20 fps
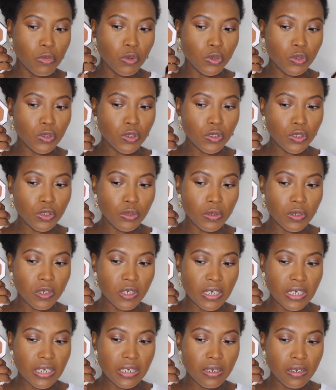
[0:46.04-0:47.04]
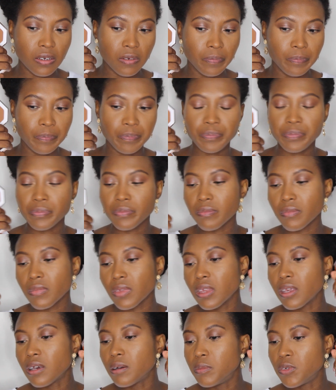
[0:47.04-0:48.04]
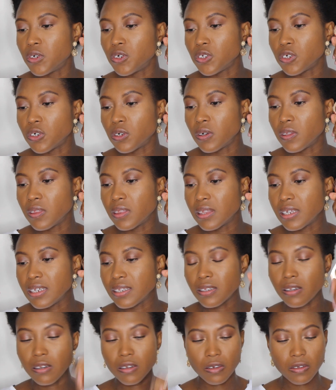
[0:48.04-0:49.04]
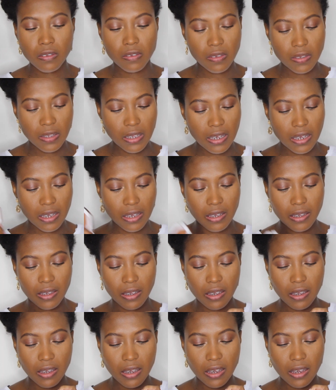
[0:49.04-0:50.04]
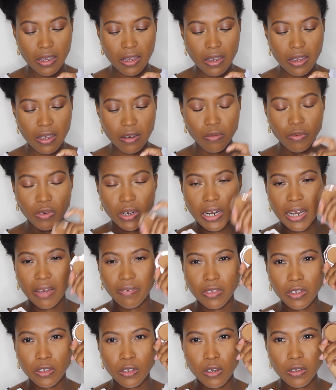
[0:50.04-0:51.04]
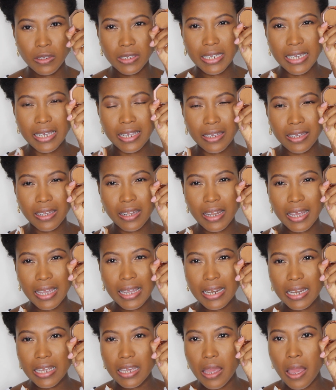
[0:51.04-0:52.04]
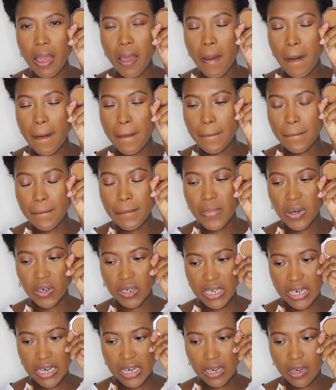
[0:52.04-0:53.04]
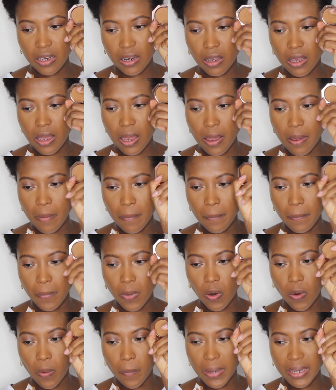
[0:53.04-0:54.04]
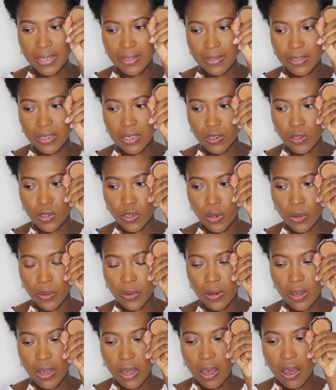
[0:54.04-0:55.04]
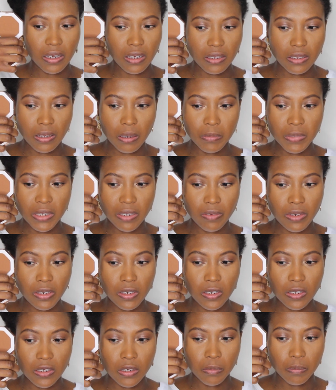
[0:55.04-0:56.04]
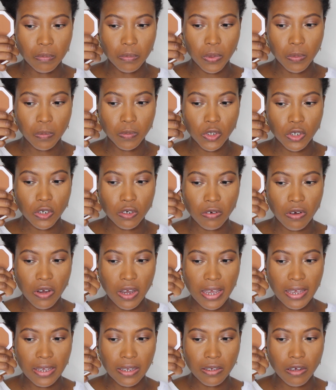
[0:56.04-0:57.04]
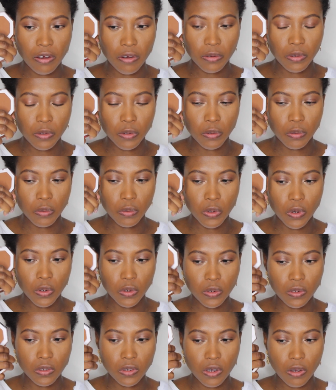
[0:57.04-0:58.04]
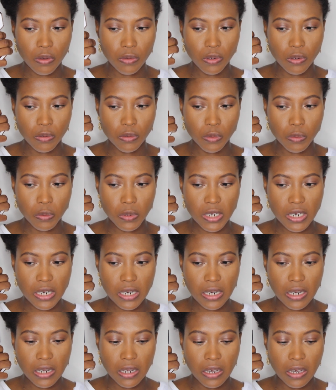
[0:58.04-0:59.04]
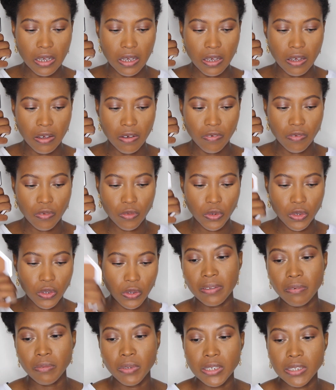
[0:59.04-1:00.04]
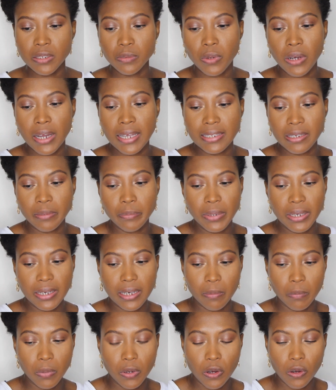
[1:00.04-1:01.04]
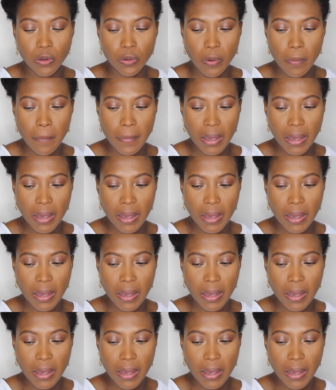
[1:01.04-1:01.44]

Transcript: more suited. I'm not sure. This looks, in real life, this looks slightly muddy on my skin tone. I'm definitely going to try CoCo Naughty for you. The reason why I didn't pick up Coco